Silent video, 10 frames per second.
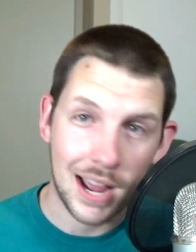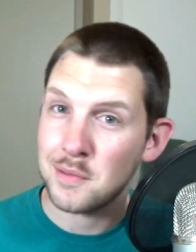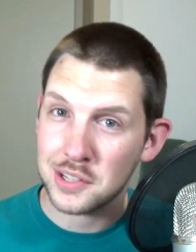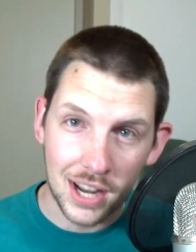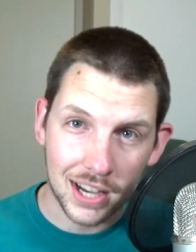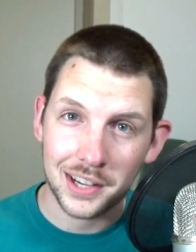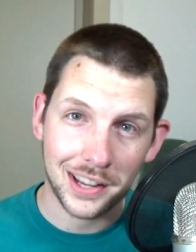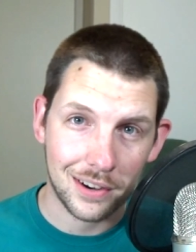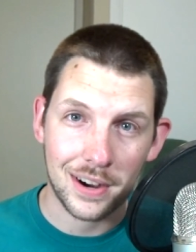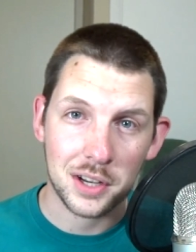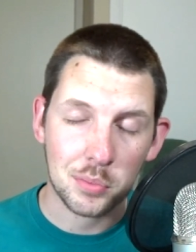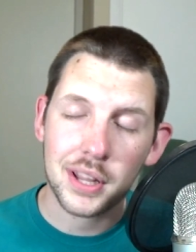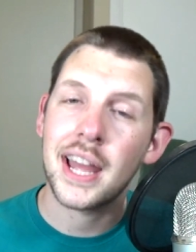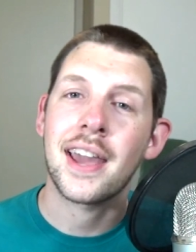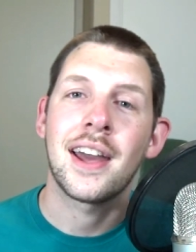I'm just not going to get around to
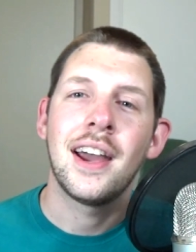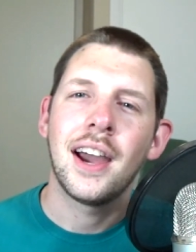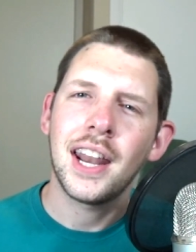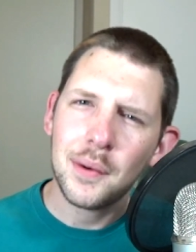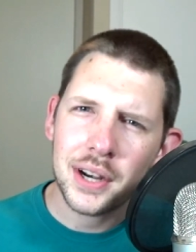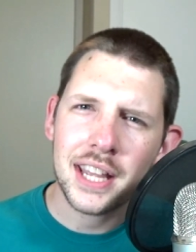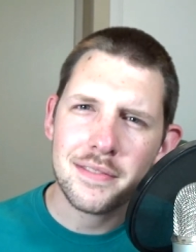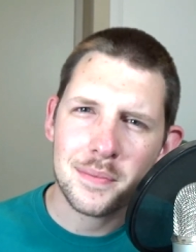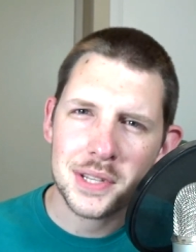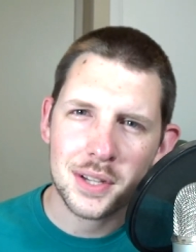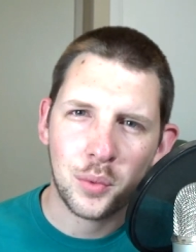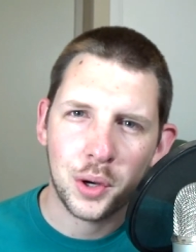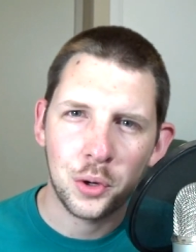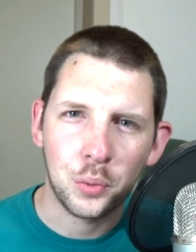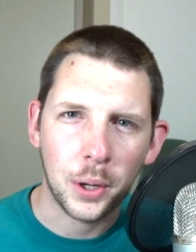playing, and I want to give them to
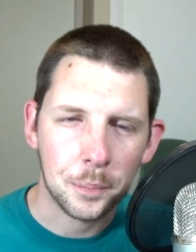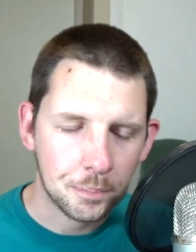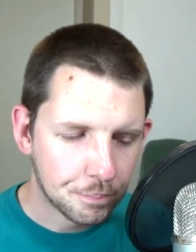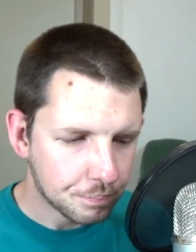someone who will.